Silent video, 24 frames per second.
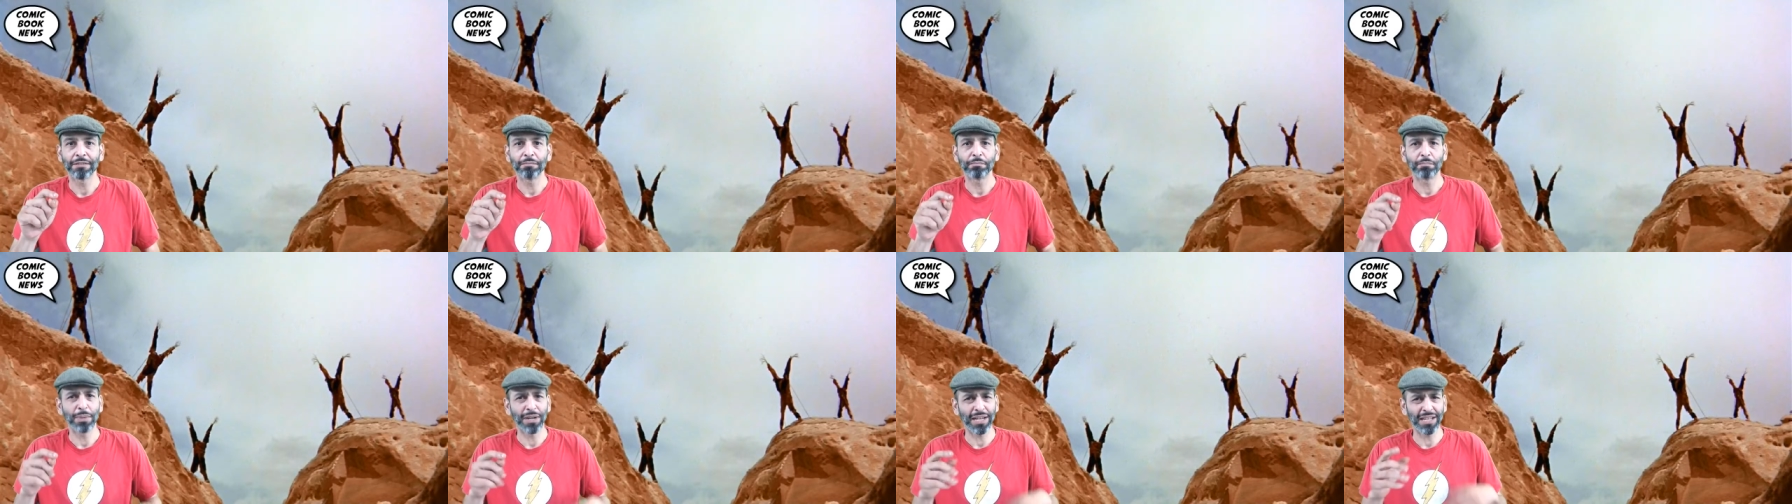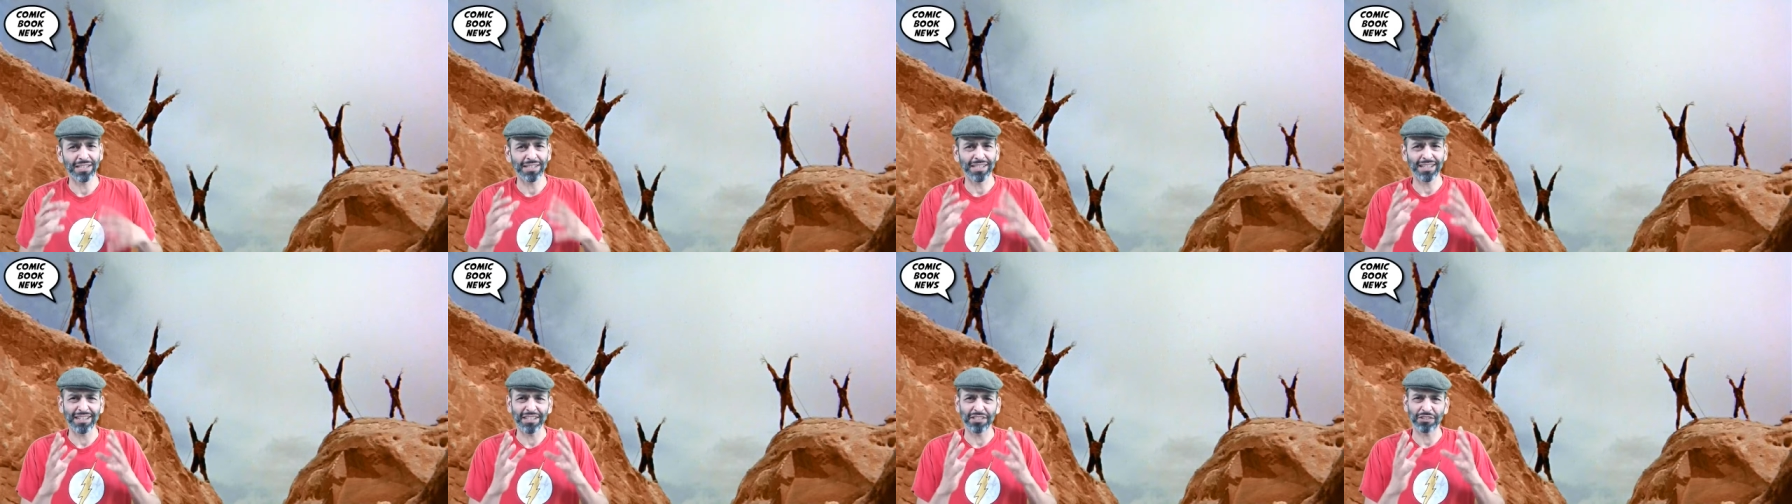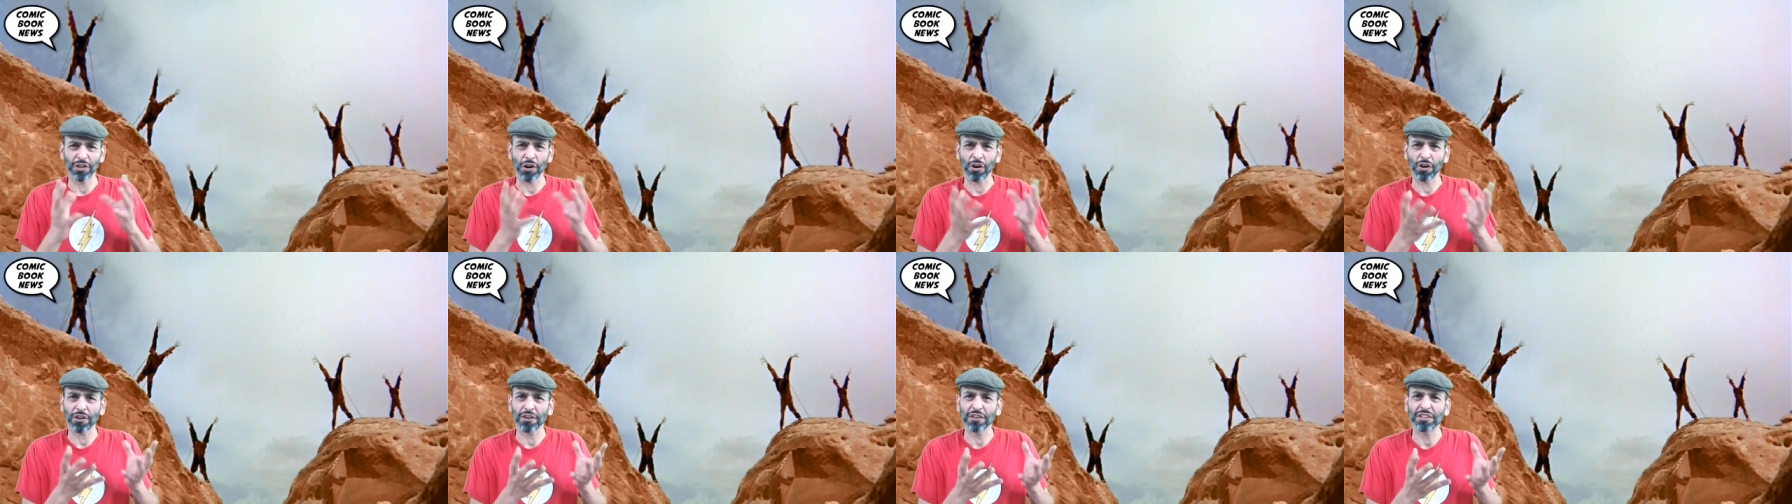But is it a
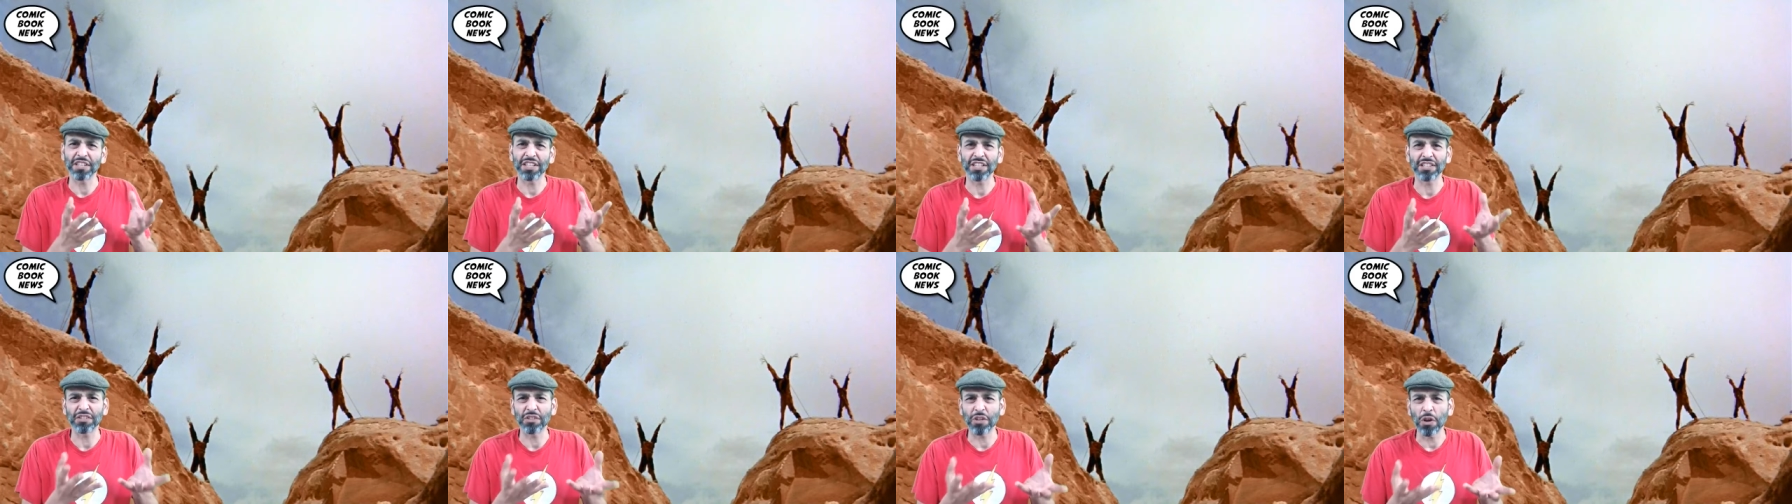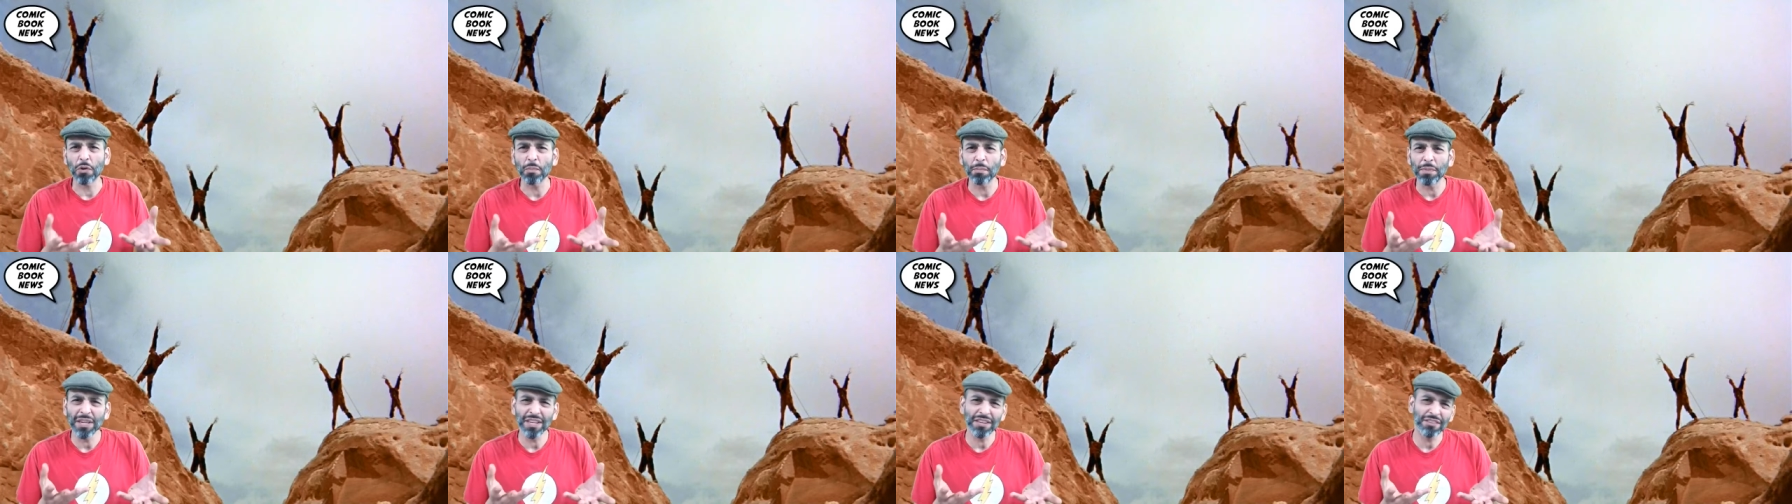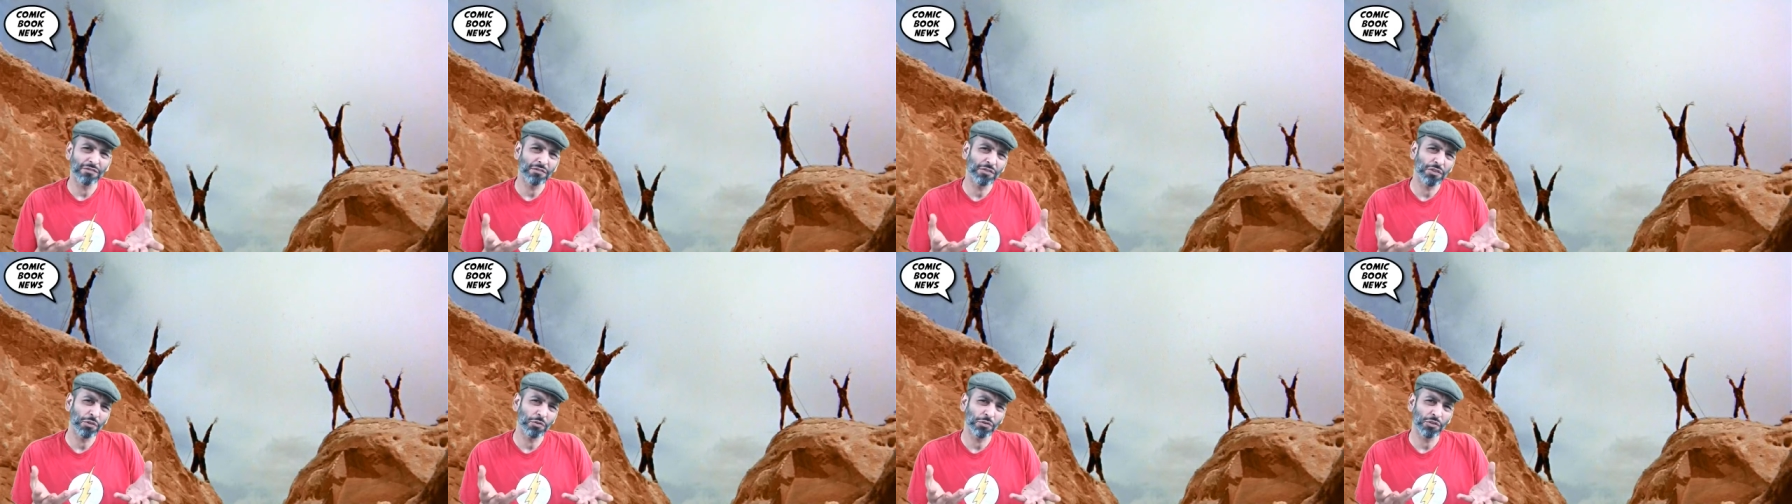dark dystopian
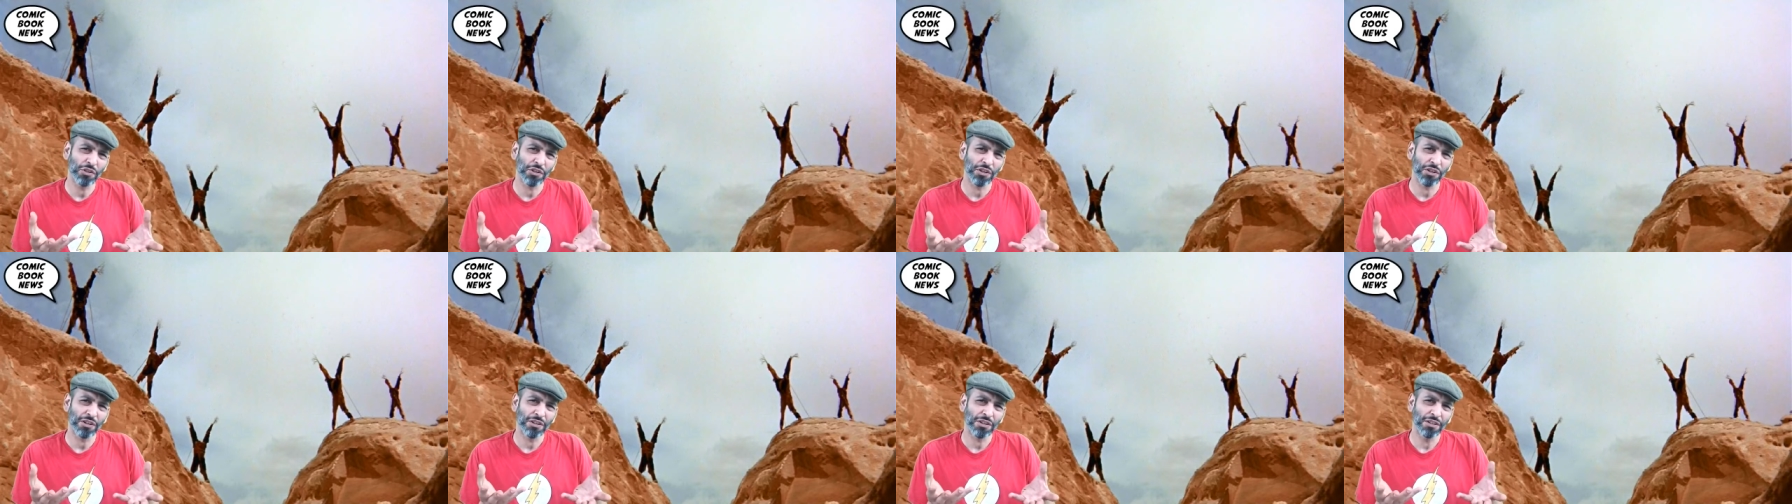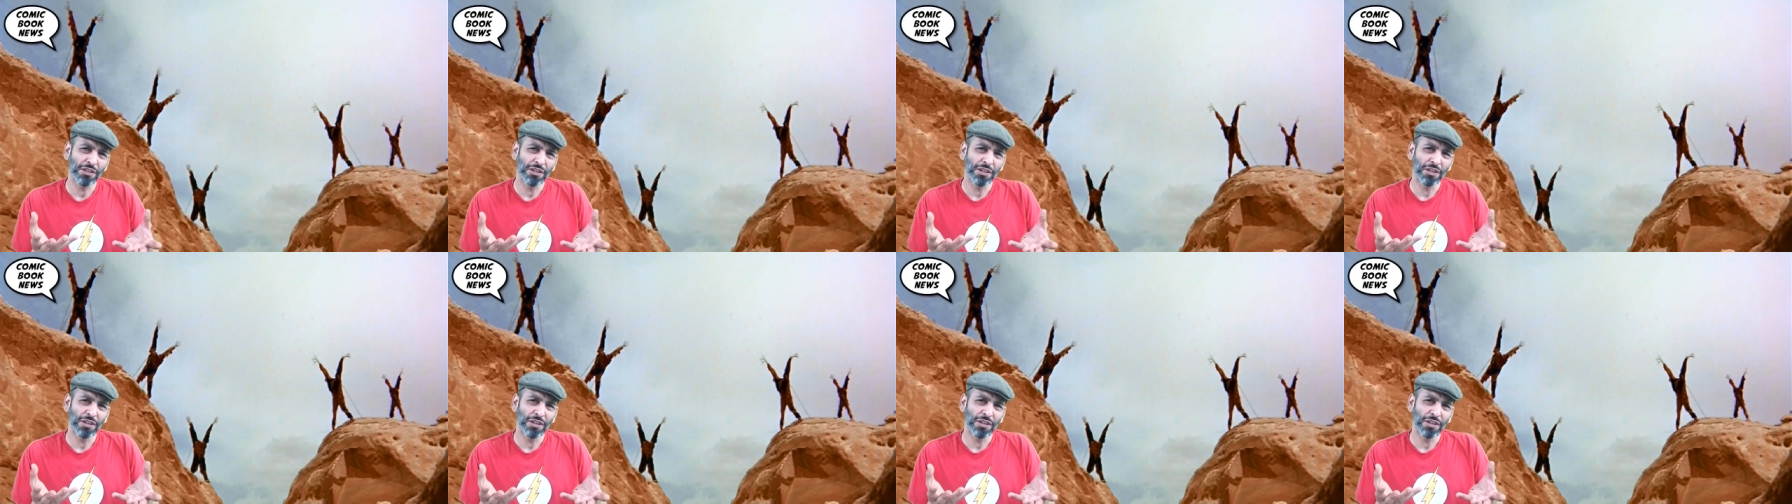future?